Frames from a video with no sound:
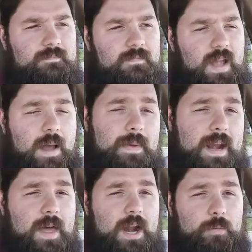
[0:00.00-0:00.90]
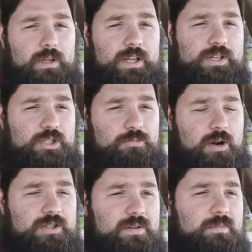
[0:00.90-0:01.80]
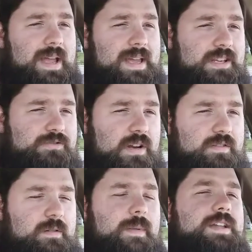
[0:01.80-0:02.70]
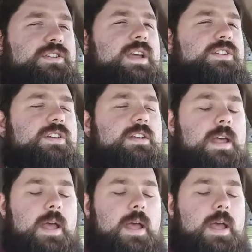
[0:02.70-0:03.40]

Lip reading: I mean, I'm not a religious person by any stretch of the imagination,